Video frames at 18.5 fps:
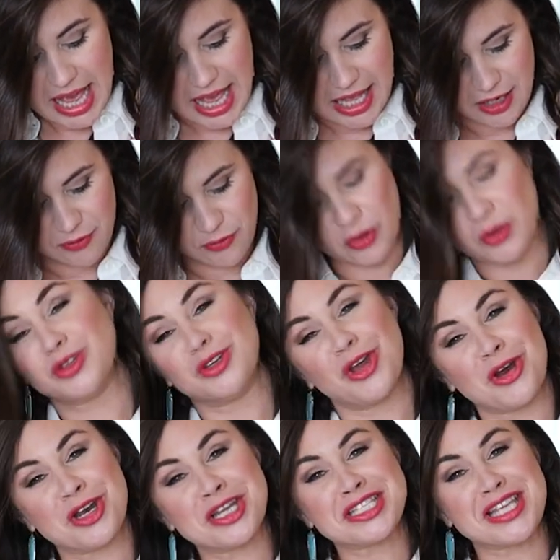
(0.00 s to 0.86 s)
And if you'll
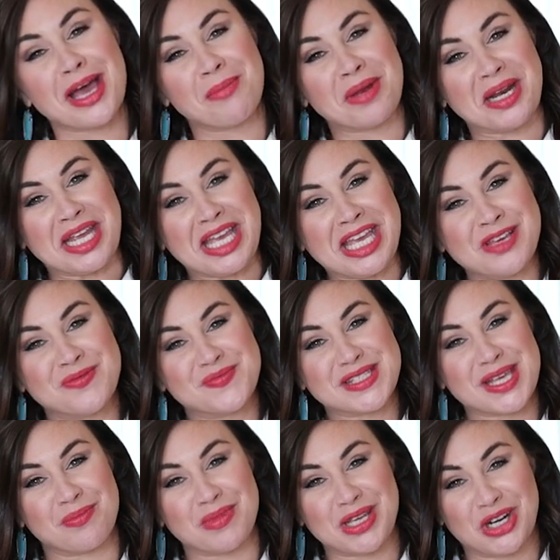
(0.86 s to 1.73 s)
notice, I'm gonna keep
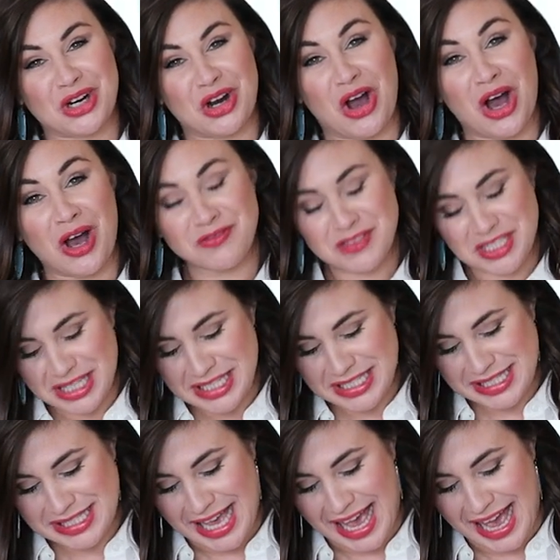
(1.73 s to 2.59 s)
some here off to
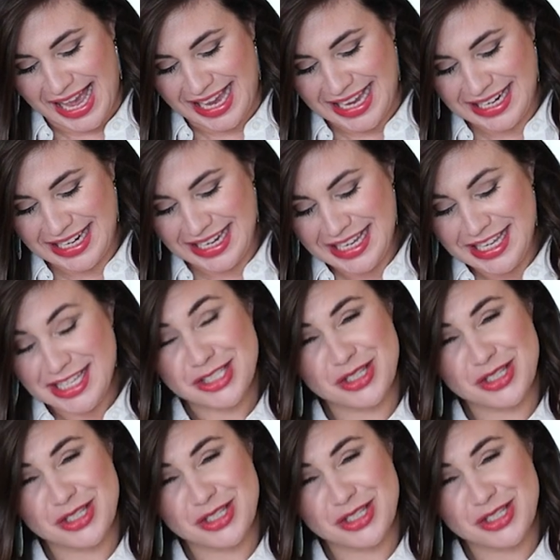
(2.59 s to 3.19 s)
the side